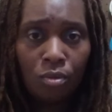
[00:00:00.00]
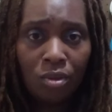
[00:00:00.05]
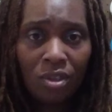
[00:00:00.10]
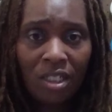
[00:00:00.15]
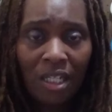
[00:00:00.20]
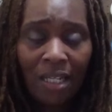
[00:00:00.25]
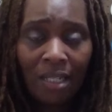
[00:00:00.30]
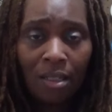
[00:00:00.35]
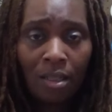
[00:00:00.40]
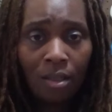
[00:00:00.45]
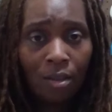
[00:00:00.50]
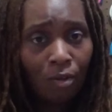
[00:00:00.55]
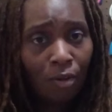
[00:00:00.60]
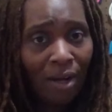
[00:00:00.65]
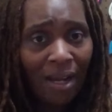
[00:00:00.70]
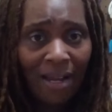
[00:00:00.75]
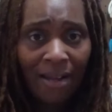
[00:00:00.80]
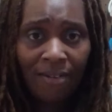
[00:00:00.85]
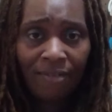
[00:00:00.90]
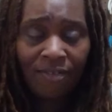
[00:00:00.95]
take a
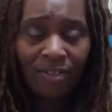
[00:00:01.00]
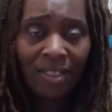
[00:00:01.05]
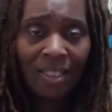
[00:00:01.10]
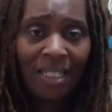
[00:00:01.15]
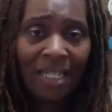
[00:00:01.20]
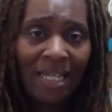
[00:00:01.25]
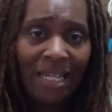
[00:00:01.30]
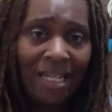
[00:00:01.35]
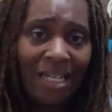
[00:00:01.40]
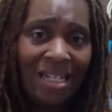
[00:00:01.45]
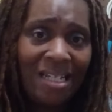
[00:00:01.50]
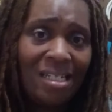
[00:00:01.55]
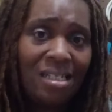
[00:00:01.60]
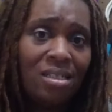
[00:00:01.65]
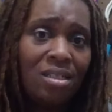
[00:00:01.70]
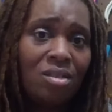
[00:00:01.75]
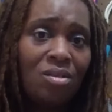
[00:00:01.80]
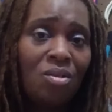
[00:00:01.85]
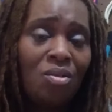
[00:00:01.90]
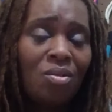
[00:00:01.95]
craft
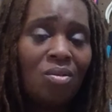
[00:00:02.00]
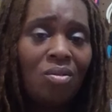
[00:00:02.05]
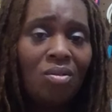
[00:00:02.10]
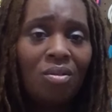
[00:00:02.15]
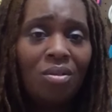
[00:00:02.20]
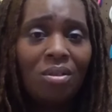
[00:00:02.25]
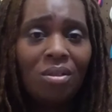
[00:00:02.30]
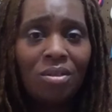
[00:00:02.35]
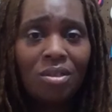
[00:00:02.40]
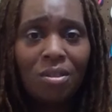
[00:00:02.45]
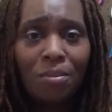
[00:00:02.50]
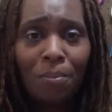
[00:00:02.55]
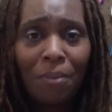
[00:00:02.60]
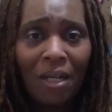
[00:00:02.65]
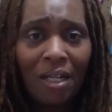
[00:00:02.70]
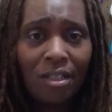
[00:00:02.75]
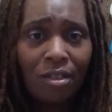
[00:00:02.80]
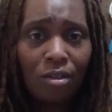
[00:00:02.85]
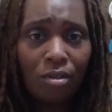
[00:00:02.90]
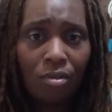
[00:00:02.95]
class, or to
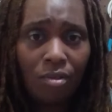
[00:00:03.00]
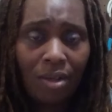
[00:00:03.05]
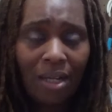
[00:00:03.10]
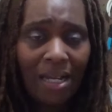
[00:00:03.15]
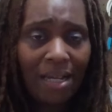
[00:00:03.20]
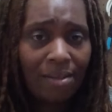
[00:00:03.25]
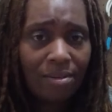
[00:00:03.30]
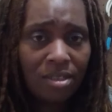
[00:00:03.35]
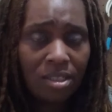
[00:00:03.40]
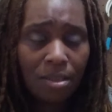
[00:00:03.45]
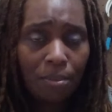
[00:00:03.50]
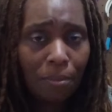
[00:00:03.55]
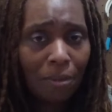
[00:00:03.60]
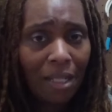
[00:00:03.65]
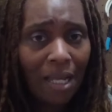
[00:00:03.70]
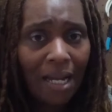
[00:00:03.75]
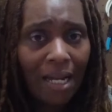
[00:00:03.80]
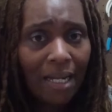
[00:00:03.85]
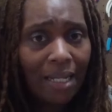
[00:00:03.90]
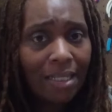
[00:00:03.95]
buy your craft
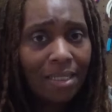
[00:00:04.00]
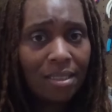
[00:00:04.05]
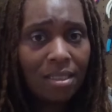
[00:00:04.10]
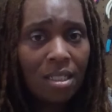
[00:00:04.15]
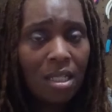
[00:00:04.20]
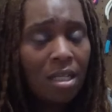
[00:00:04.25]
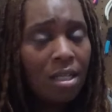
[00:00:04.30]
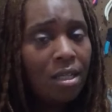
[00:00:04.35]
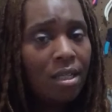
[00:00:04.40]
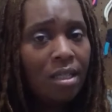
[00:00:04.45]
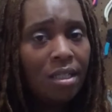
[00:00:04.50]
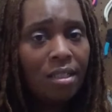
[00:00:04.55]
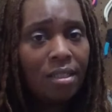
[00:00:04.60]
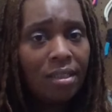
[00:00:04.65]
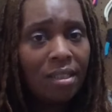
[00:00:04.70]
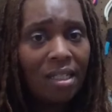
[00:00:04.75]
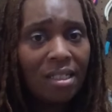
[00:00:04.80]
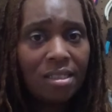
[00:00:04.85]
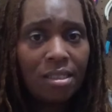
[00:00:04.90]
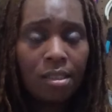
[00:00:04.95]
supplies.
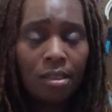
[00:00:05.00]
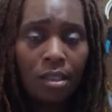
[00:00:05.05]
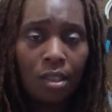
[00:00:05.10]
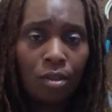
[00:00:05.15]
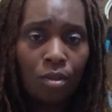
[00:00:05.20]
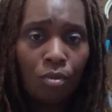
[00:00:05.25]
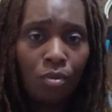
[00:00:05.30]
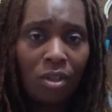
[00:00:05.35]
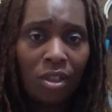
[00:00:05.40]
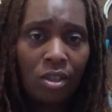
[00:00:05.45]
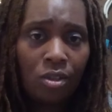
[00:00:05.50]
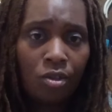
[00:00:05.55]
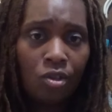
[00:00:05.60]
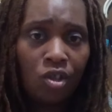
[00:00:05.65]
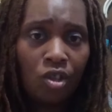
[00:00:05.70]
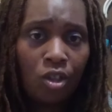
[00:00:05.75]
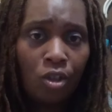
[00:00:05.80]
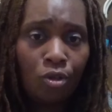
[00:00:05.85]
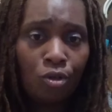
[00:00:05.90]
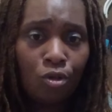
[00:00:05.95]
That's another way to
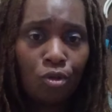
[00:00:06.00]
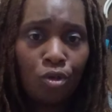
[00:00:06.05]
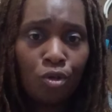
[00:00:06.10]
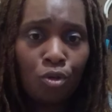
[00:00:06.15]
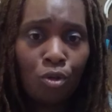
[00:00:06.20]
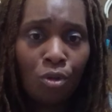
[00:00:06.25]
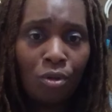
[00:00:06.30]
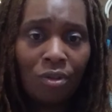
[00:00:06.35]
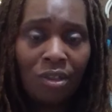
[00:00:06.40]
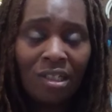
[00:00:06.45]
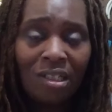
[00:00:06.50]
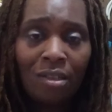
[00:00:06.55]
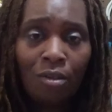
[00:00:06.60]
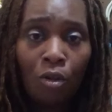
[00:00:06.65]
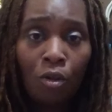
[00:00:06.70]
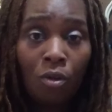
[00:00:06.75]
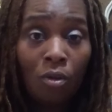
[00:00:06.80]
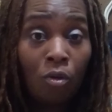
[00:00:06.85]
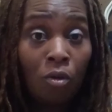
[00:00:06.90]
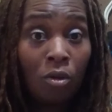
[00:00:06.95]
share your story,
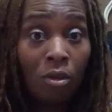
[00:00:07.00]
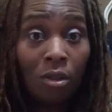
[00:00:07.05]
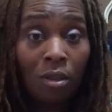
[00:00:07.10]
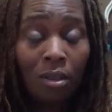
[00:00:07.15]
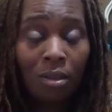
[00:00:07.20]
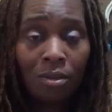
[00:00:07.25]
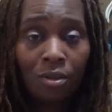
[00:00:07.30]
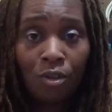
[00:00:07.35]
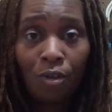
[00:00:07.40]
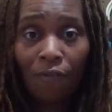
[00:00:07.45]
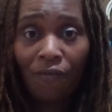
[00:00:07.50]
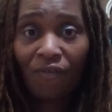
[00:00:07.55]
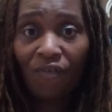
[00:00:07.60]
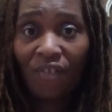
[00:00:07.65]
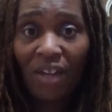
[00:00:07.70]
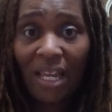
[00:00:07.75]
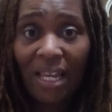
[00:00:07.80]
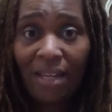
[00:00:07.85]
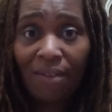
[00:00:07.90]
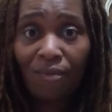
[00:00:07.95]
or your
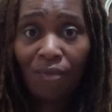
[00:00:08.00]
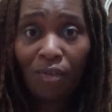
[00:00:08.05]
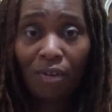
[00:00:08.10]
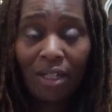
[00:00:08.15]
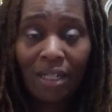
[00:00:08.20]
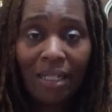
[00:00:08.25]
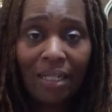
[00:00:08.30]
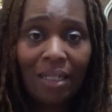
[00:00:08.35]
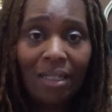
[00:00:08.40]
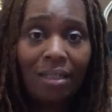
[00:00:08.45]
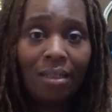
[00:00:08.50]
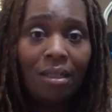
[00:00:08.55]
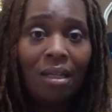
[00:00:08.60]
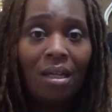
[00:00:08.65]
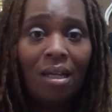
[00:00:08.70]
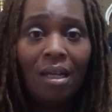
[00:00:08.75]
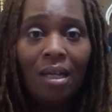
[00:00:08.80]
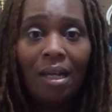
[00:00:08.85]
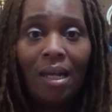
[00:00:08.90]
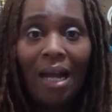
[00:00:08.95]
favorite
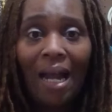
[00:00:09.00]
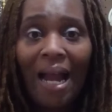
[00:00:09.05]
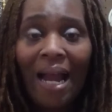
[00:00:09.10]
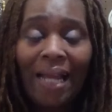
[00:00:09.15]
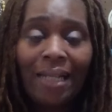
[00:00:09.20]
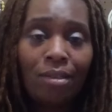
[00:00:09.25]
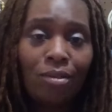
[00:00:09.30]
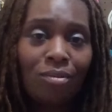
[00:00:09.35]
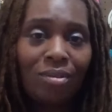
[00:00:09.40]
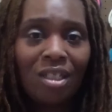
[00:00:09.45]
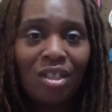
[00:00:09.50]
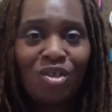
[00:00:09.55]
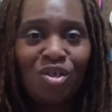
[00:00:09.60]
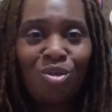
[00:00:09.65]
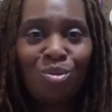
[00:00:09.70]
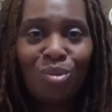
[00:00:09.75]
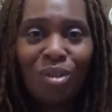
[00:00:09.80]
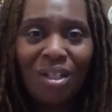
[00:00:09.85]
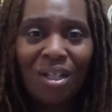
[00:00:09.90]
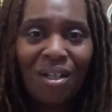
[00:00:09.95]
item that
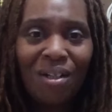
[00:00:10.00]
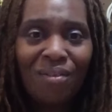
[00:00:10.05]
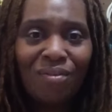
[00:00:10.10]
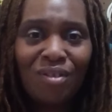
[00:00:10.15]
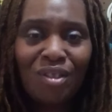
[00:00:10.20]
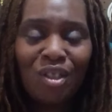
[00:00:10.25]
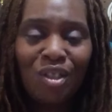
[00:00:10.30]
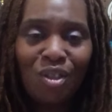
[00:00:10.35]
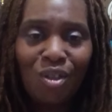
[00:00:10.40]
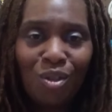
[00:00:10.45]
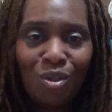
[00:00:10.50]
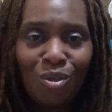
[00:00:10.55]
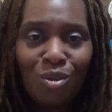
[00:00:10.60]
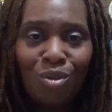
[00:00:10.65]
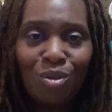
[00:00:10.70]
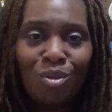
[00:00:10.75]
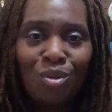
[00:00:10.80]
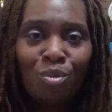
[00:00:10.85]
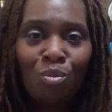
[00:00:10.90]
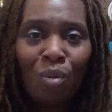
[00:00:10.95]
you love to
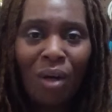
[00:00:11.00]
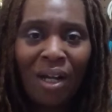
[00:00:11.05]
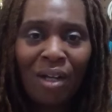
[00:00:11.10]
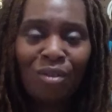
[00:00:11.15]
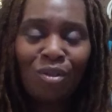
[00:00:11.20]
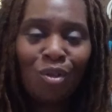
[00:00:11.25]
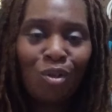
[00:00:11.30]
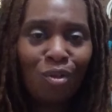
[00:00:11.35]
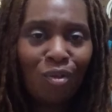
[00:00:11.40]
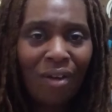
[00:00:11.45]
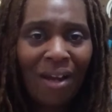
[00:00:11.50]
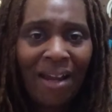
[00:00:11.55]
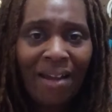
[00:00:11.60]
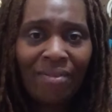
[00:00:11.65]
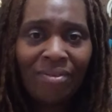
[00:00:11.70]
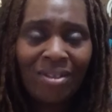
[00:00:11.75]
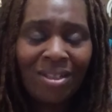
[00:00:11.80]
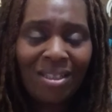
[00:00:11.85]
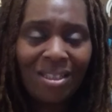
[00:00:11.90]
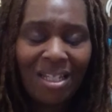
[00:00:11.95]
use while you're
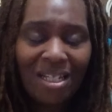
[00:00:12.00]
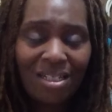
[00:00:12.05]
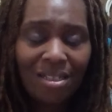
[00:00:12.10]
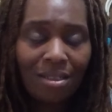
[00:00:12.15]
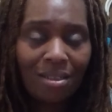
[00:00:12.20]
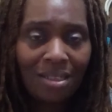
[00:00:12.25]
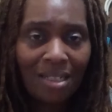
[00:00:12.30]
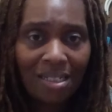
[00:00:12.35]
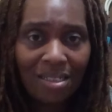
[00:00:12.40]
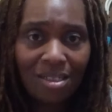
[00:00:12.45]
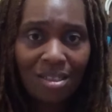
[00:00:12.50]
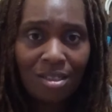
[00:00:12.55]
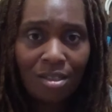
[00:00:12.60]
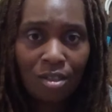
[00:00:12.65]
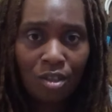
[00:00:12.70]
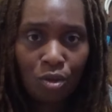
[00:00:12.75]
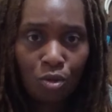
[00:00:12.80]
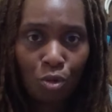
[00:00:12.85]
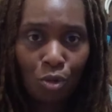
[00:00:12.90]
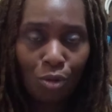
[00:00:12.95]
crafting. That's a
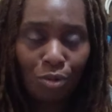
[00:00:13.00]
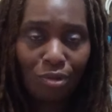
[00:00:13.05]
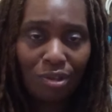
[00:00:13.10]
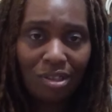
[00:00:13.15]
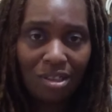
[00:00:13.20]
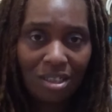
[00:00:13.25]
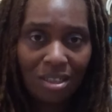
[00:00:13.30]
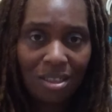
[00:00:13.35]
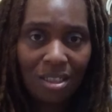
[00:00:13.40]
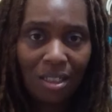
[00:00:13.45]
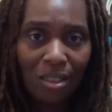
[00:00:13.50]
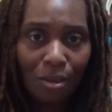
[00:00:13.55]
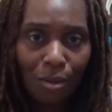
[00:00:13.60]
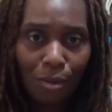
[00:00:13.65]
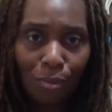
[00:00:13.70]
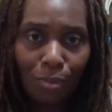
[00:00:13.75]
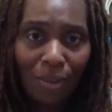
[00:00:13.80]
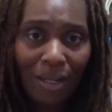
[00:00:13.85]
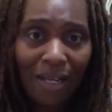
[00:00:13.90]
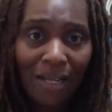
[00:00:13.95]
story to
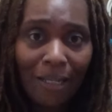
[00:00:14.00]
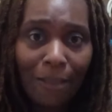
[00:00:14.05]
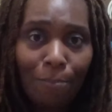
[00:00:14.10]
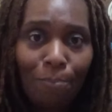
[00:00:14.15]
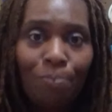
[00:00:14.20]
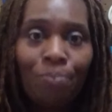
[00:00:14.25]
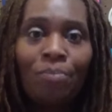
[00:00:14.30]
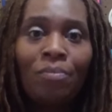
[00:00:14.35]
tell, right?